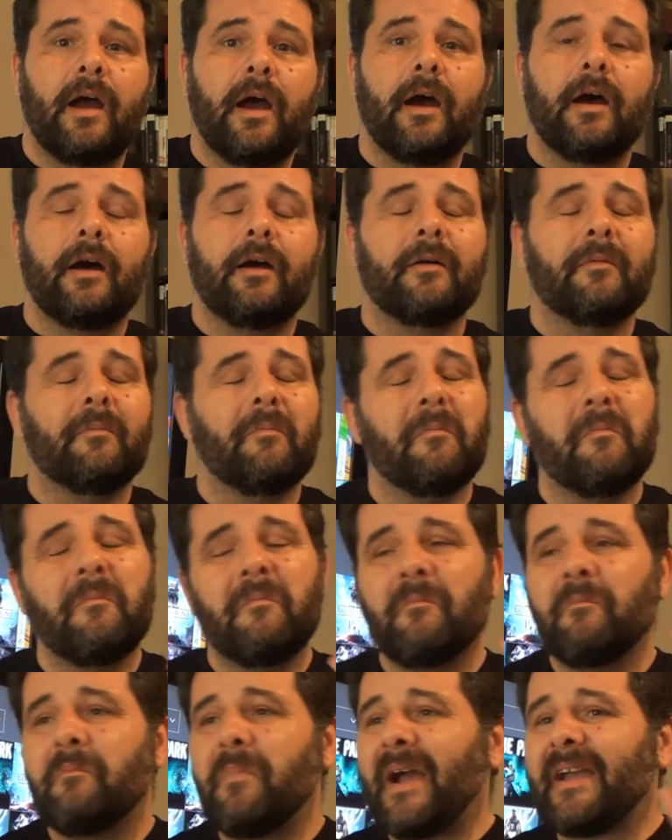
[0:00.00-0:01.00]
um,
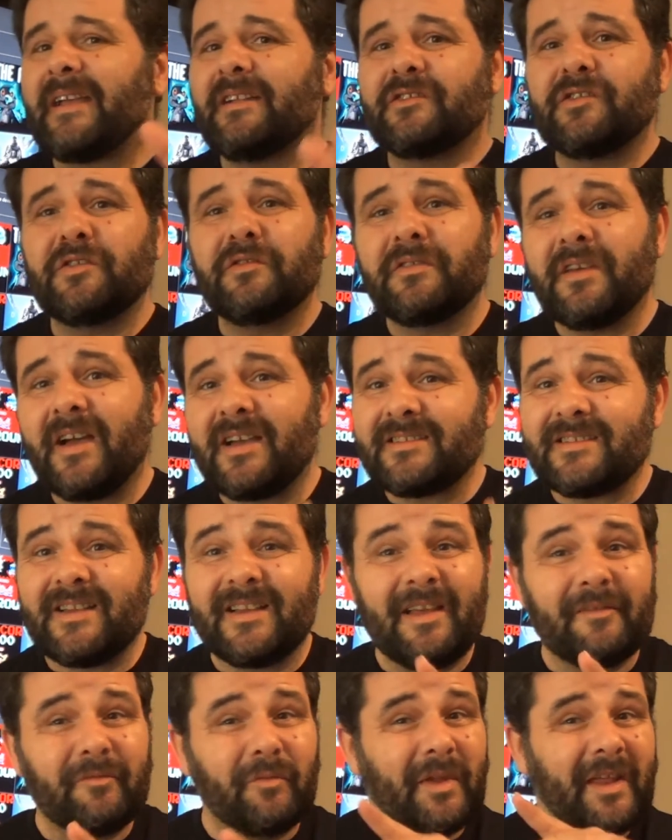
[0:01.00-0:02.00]
back in two thousand
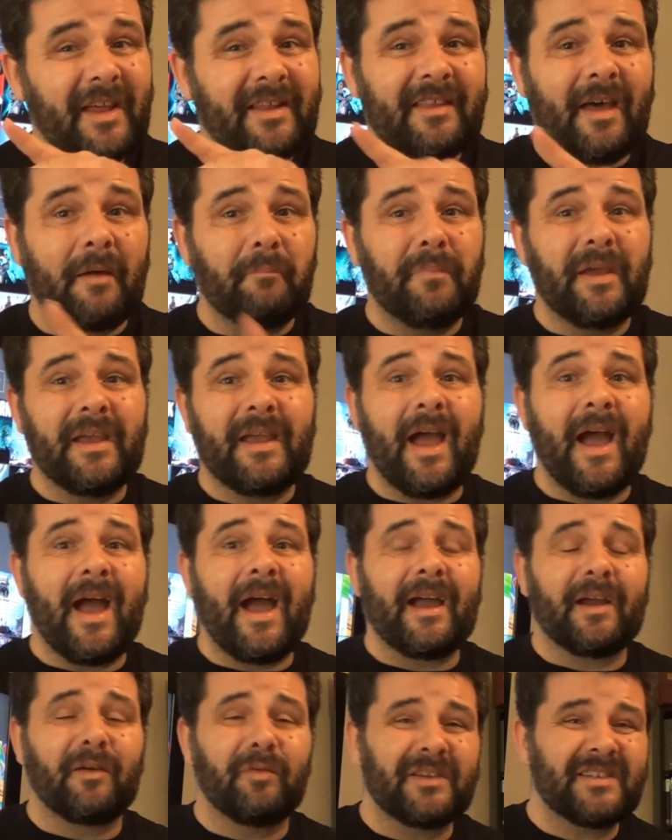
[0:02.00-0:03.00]
eleven when they had that big
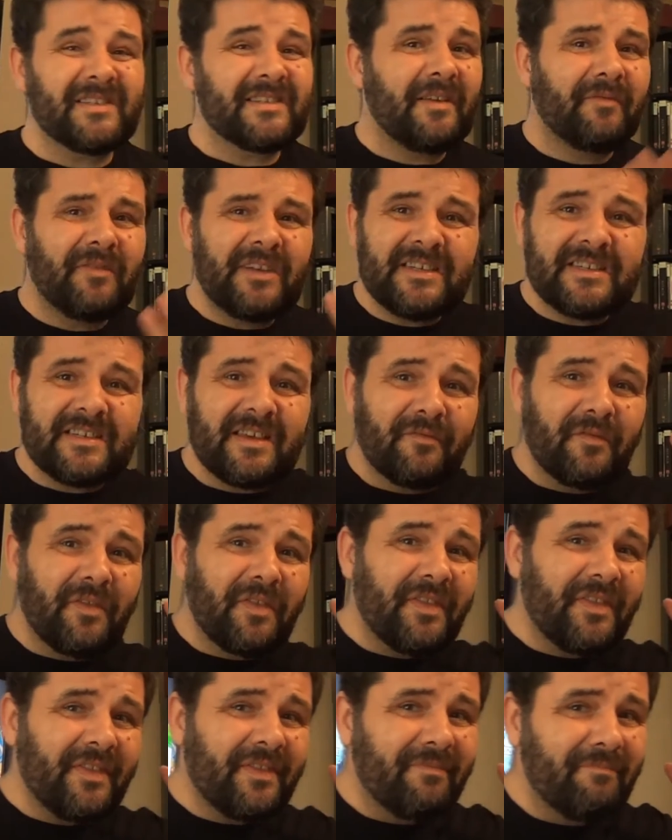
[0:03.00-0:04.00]
hack with seventy-seven
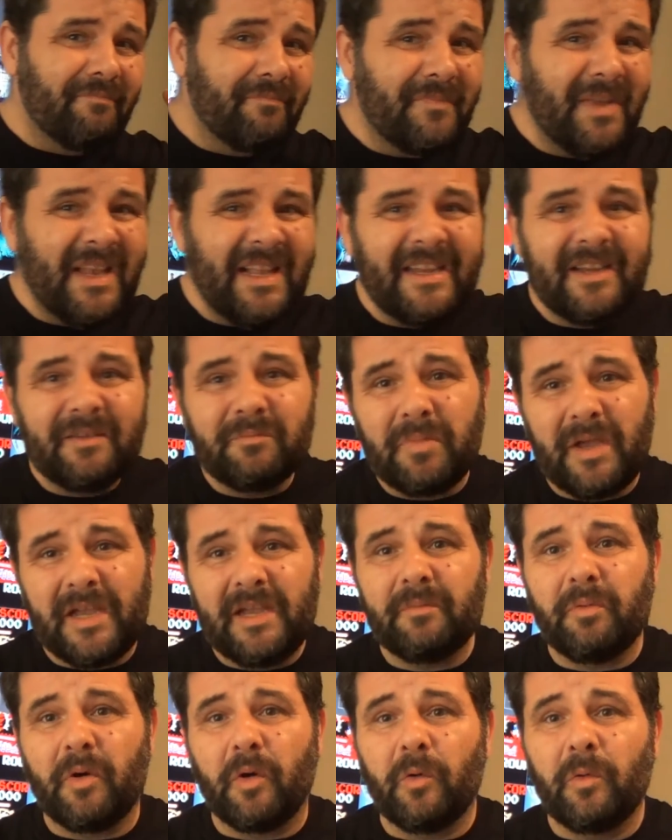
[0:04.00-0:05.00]
million
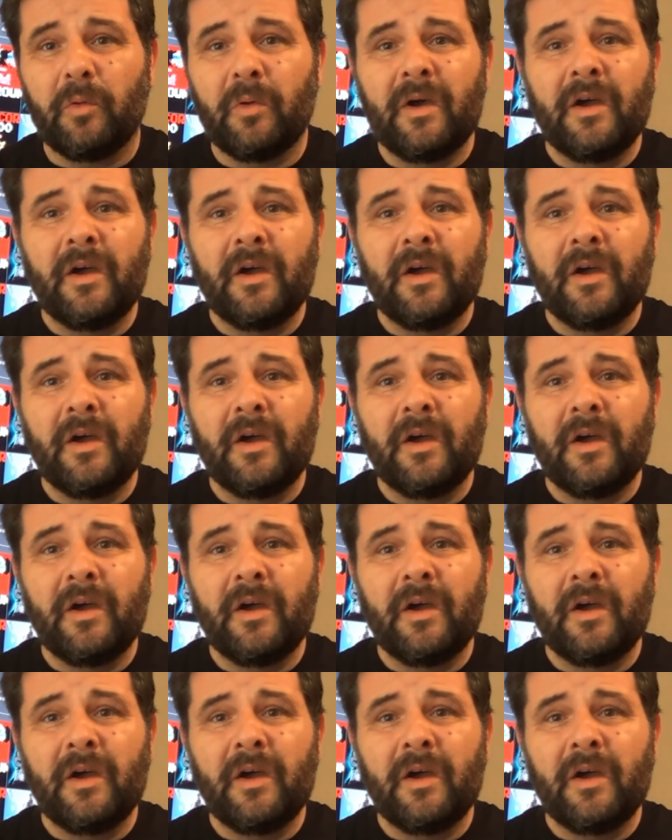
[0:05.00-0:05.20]
people,